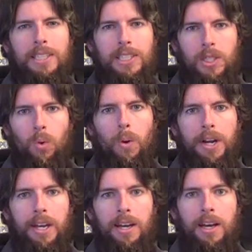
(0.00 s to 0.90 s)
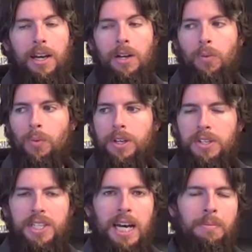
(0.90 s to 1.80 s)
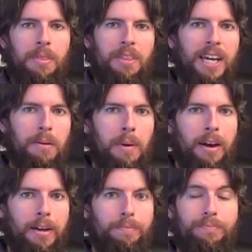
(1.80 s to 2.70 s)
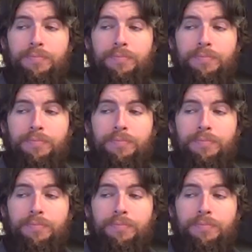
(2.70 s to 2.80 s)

story when you stop and think about it.